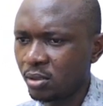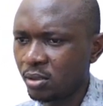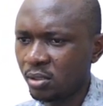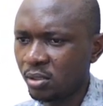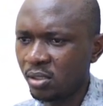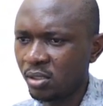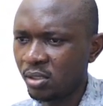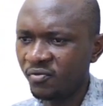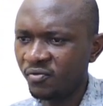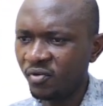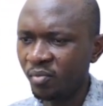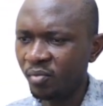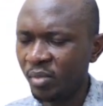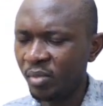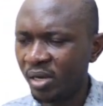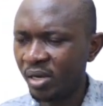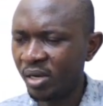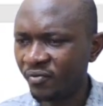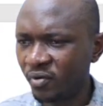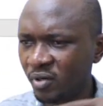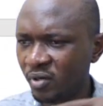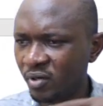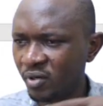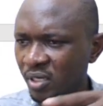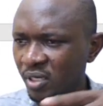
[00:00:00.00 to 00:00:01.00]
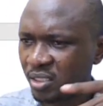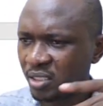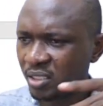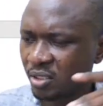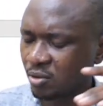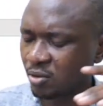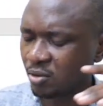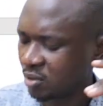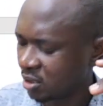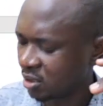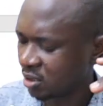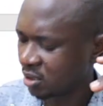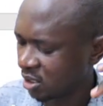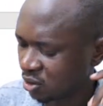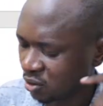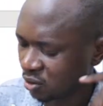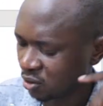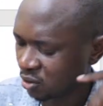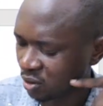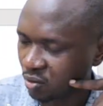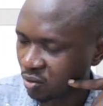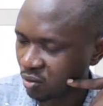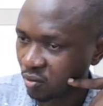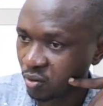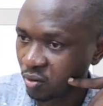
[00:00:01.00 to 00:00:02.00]

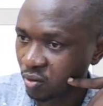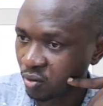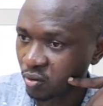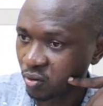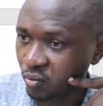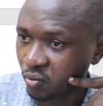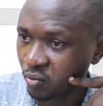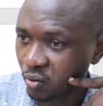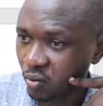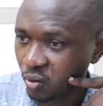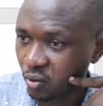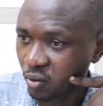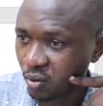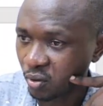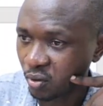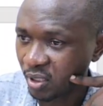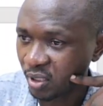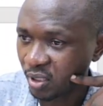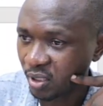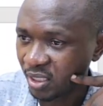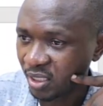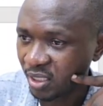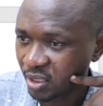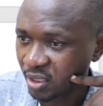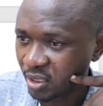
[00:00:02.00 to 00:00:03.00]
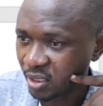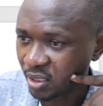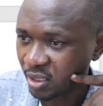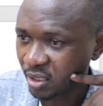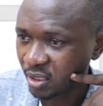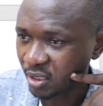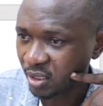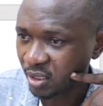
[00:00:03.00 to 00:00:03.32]
equals to total debts